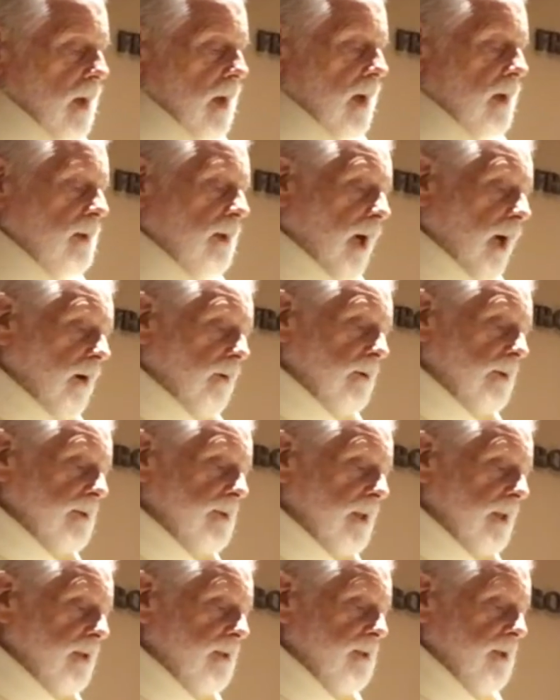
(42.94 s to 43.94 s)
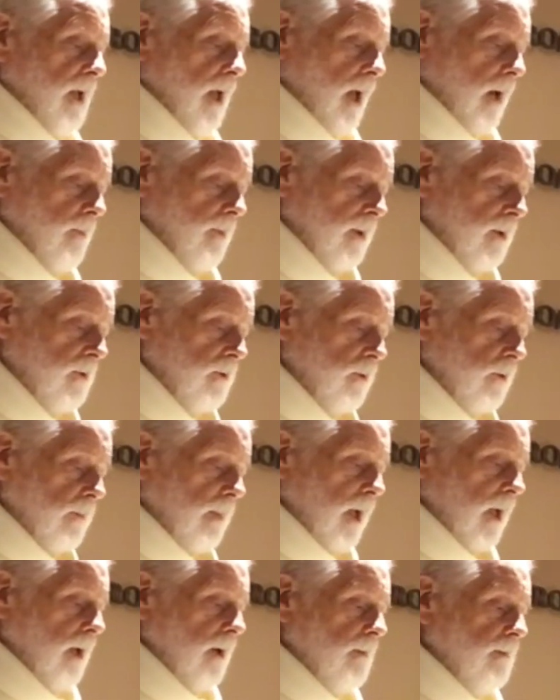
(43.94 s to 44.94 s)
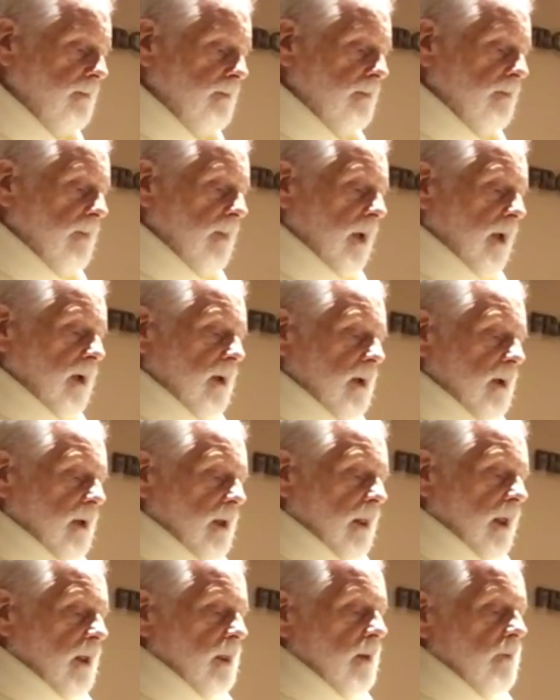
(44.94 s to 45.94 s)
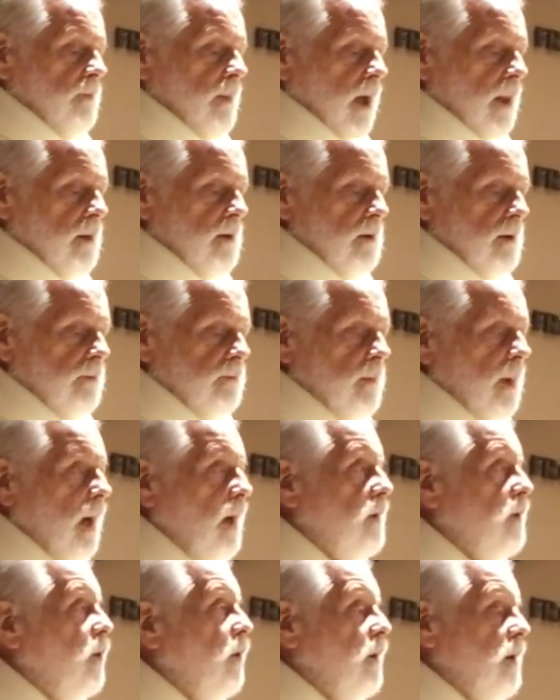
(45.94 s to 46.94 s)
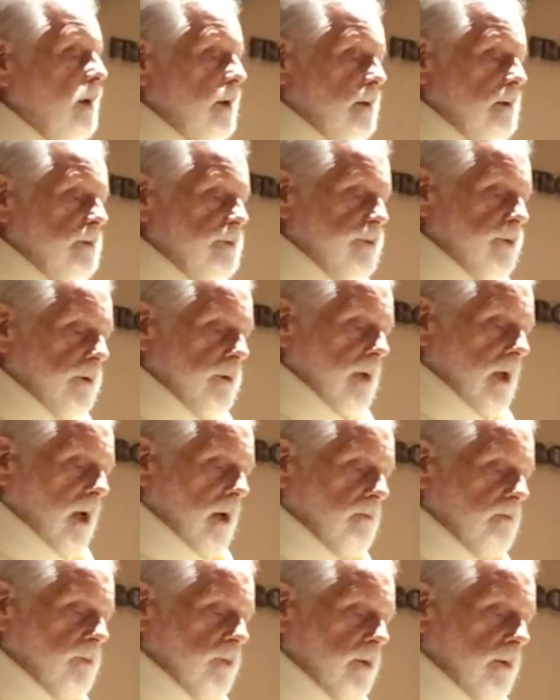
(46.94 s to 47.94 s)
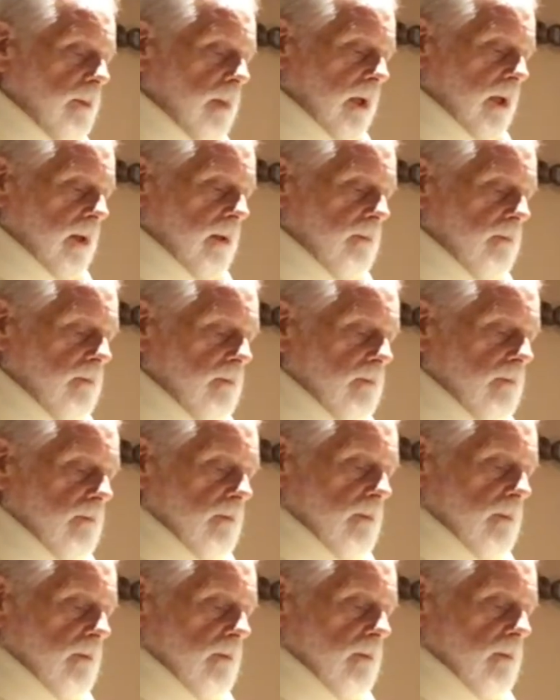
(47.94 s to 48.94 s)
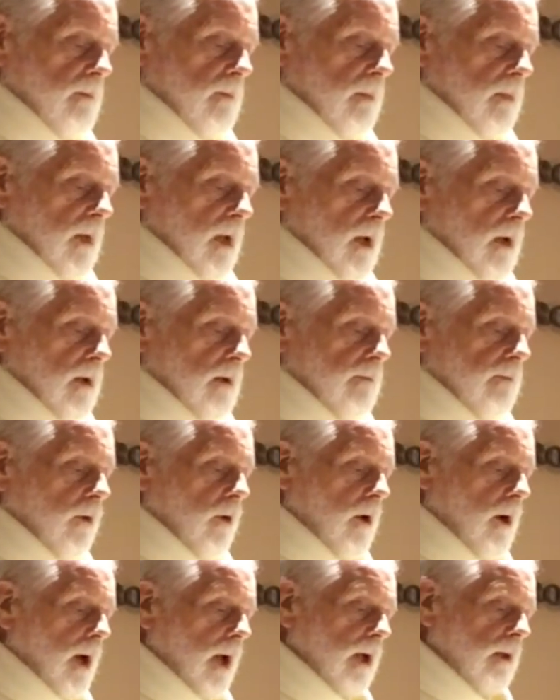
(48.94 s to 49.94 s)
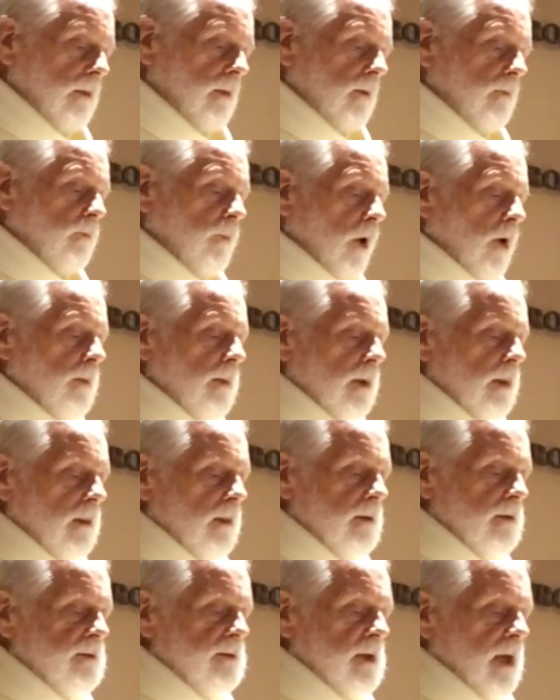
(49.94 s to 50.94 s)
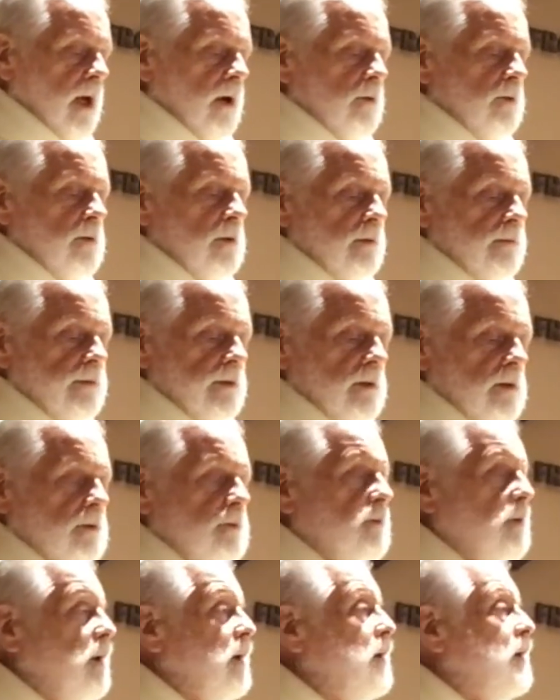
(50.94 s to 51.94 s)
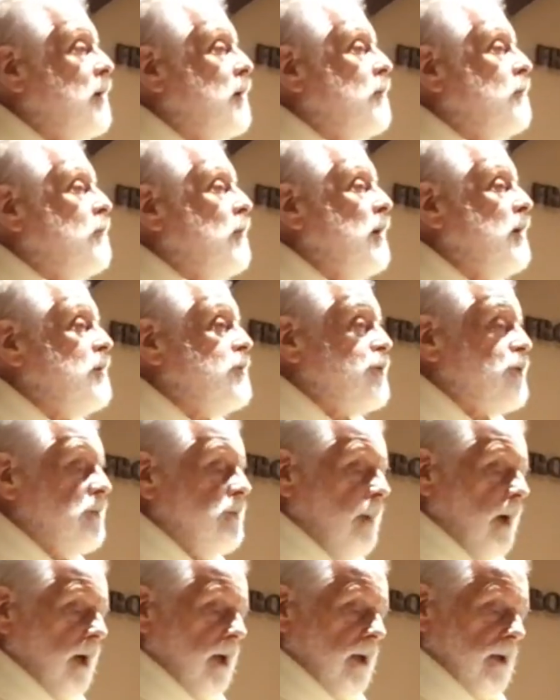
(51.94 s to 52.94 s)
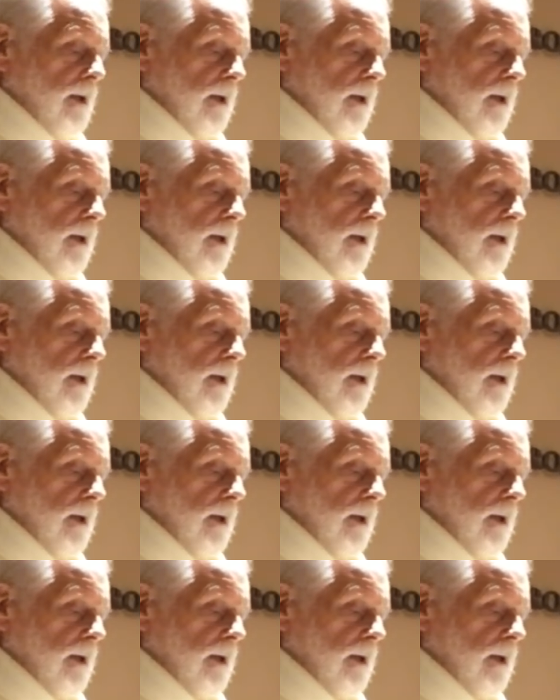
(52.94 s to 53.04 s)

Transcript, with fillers: And how does this happen to me, that the mother of my Lord should come to me? For at the moment the sound of your greeting reached my